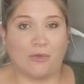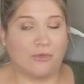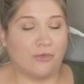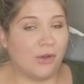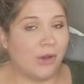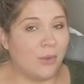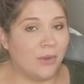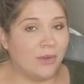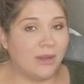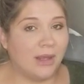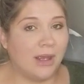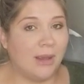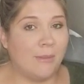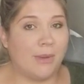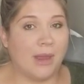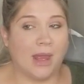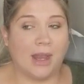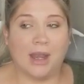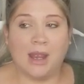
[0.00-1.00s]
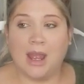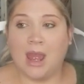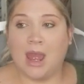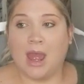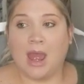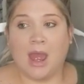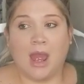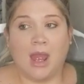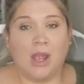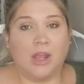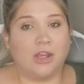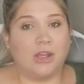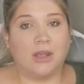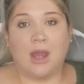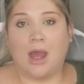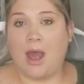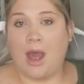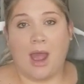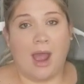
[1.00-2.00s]
frequently. But
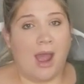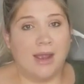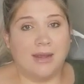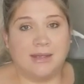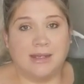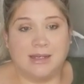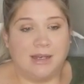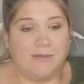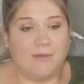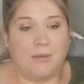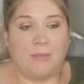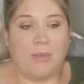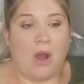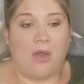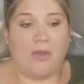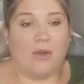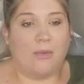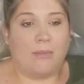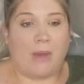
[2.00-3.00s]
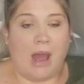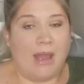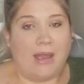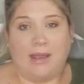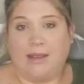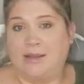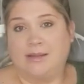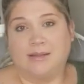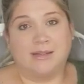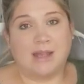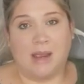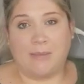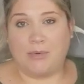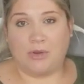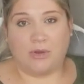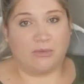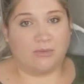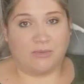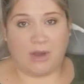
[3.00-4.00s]
I didn't even bother buying
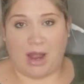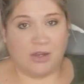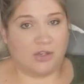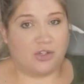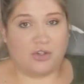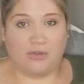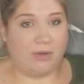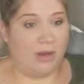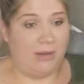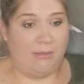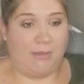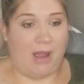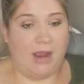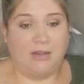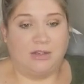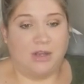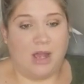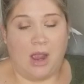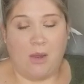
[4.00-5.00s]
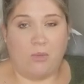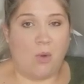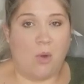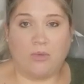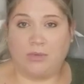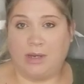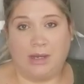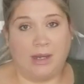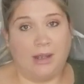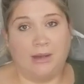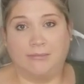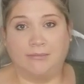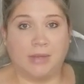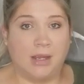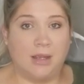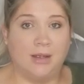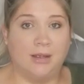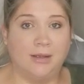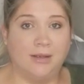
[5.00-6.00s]
diaper rash cream. I won't need
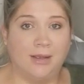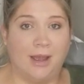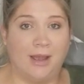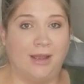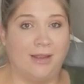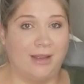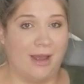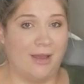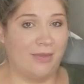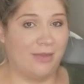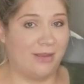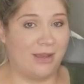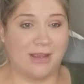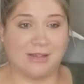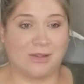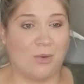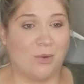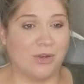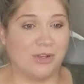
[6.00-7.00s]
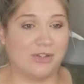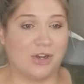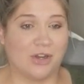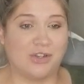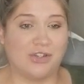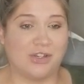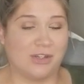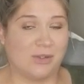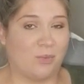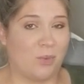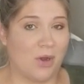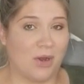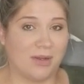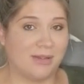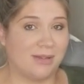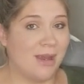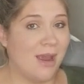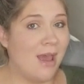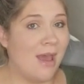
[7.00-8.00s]
it because cornstarch just
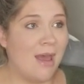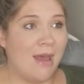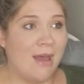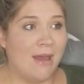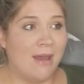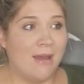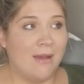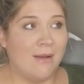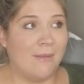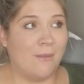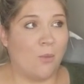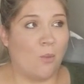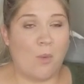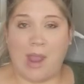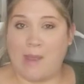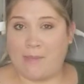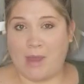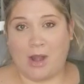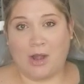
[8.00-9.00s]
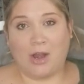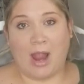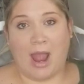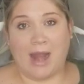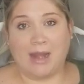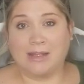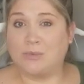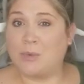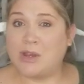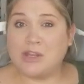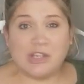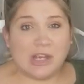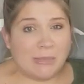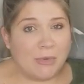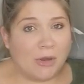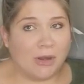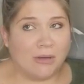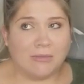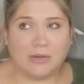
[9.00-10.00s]
works way better, and it's way
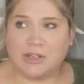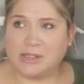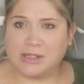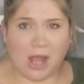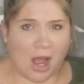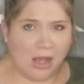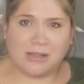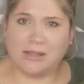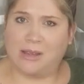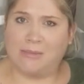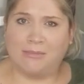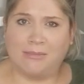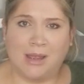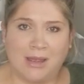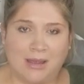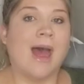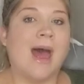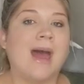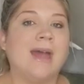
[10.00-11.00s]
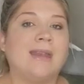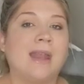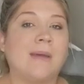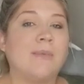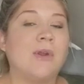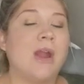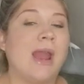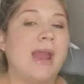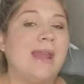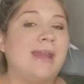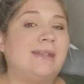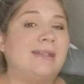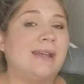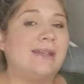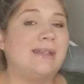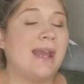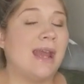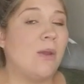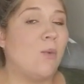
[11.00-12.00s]
cheaper, which is awesome. Number 8
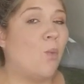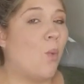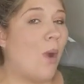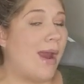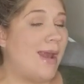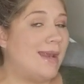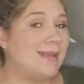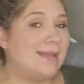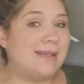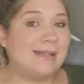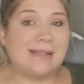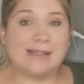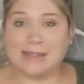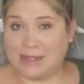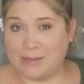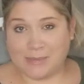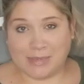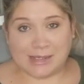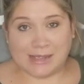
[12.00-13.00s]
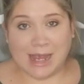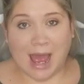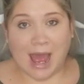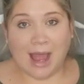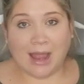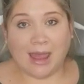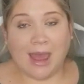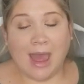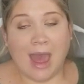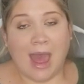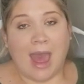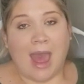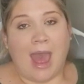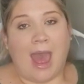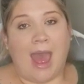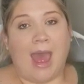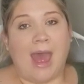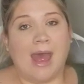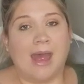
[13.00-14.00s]
is a weighted sleep sack.
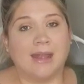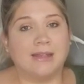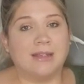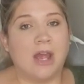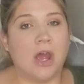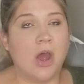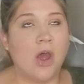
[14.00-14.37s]
And